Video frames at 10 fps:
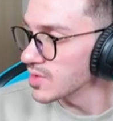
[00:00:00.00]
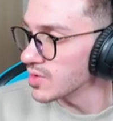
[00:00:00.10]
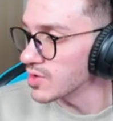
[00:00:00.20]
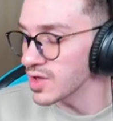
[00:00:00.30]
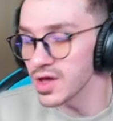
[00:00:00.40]

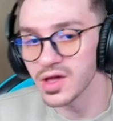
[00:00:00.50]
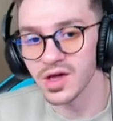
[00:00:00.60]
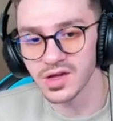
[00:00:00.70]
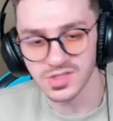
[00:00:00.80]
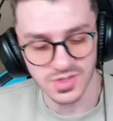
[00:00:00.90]
Okay,
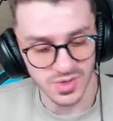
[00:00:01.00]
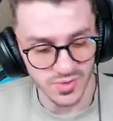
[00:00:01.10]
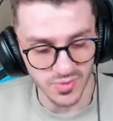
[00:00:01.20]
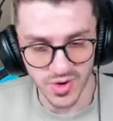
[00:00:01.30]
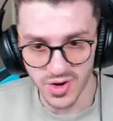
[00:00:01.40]
guys,
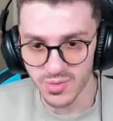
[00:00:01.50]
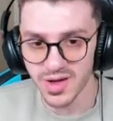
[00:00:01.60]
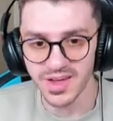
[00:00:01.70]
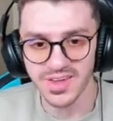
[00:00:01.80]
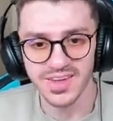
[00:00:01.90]
we are
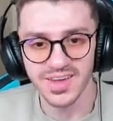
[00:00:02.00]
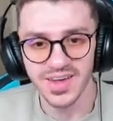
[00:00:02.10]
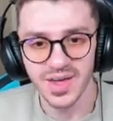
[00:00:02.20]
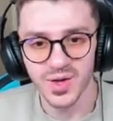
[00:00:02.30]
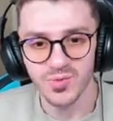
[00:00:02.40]
back.
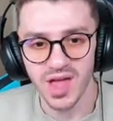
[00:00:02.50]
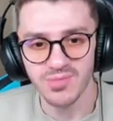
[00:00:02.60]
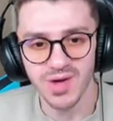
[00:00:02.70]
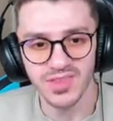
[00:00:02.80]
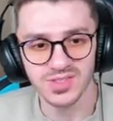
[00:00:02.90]
We
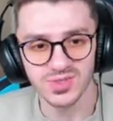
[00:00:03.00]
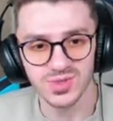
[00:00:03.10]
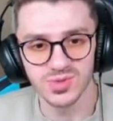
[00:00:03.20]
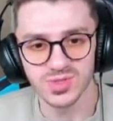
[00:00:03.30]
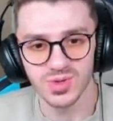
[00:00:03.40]
have managed
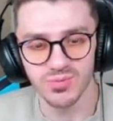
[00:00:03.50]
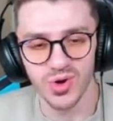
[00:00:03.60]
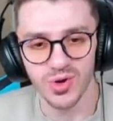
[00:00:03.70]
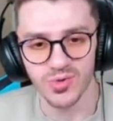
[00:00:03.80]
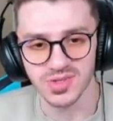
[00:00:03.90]
to do some
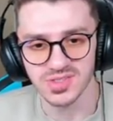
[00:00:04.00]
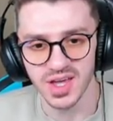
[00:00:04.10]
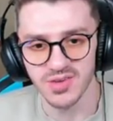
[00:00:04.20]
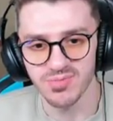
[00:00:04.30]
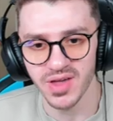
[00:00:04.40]
progress.
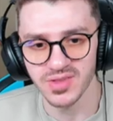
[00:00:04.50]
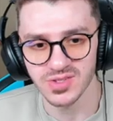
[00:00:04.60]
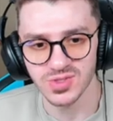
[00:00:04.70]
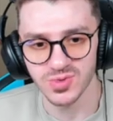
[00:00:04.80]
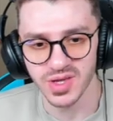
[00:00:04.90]
I have
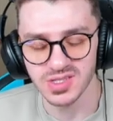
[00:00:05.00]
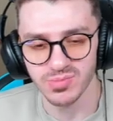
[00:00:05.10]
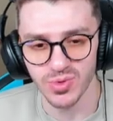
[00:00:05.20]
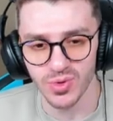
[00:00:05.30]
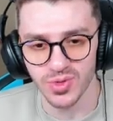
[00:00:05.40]
managed to
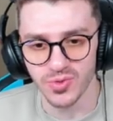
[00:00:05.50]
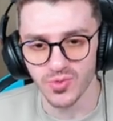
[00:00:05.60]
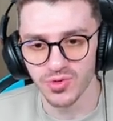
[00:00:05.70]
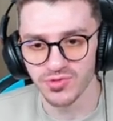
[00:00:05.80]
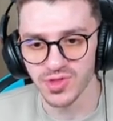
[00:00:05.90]
explore the
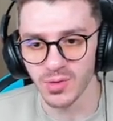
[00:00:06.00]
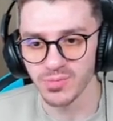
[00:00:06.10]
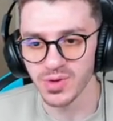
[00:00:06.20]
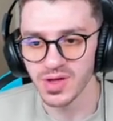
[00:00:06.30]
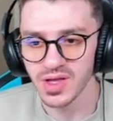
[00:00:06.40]

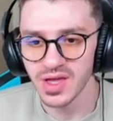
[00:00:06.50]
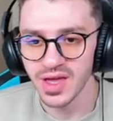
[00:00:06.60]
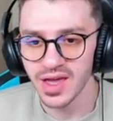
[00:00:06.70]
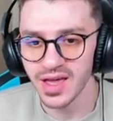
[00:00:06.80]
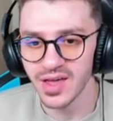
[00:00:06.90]
rooftop.
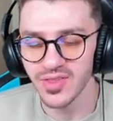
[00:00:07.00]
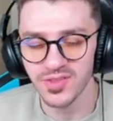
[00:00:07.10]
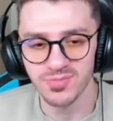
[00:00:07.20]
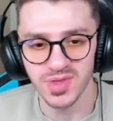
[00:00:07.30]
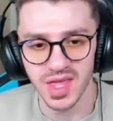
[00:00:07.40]
Uh,
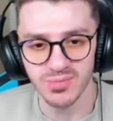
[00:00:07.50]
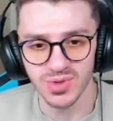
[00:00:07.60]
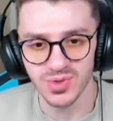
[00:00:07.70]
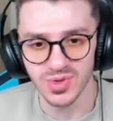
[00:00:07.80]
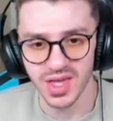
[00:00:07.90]
not been
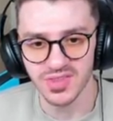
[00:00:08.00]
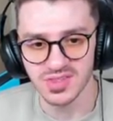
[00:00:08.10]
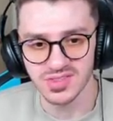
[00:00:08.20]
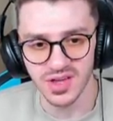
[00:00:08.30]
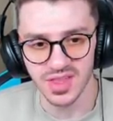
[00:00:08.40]
able to get
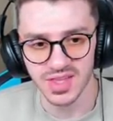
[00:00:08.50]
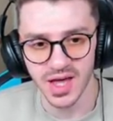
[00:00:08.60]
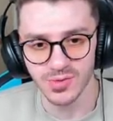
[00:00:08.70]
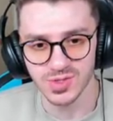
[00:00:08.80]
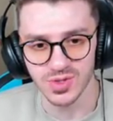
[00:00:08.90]
inside that
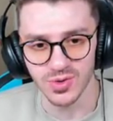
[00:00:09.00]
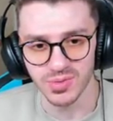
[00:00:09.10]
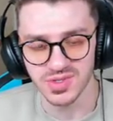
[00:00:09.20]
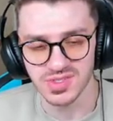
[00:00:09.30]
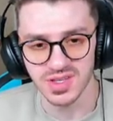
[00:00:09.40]
house though,
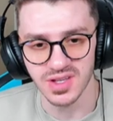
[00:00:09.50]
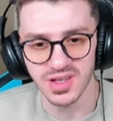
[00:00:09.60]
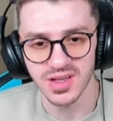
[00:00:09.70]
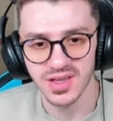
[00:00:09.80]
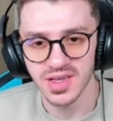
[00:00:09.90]
but
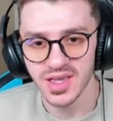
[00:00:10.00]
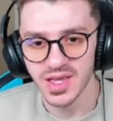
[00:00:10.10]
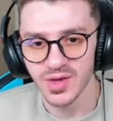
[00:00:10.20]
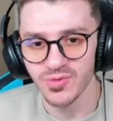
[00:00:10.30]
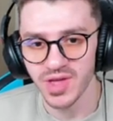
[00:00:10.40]
still
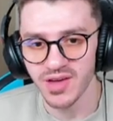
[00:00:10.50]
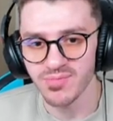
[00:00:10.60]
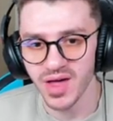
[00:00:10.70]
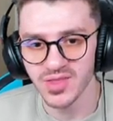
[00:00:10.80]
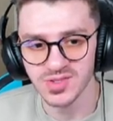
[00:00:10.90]
we have
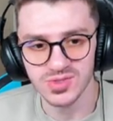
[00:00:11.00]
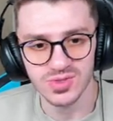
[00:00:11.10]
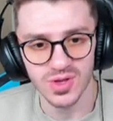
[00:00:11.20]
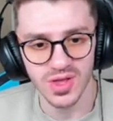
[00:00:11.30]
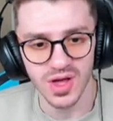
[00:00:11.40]
managed
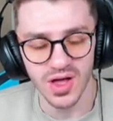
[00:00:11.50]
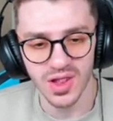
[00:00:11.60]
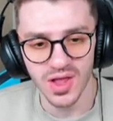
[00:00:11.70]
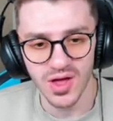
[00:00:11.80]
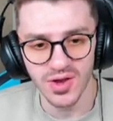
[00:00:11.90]
to do a
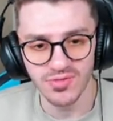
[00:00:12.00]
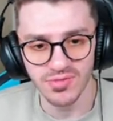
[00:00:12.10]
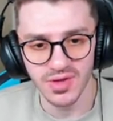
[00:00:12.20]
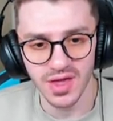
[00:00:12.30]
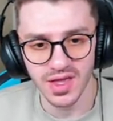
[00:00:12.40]
lot
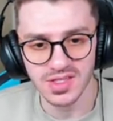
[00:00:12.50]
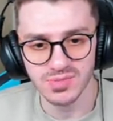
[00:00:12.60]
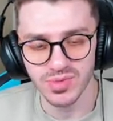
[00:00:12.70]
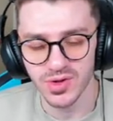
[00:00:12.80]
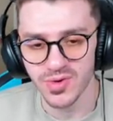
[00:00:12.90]
of
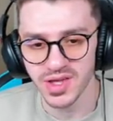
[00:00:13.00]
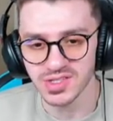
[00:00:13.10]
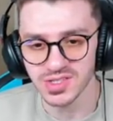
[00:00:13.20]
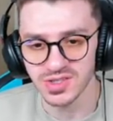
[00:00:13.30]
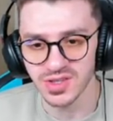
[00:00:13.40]

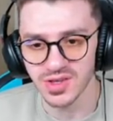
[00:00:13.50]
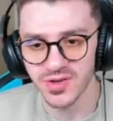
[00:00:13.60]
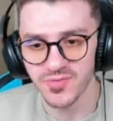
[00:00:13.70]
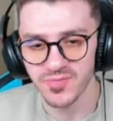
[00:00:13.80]
exploration.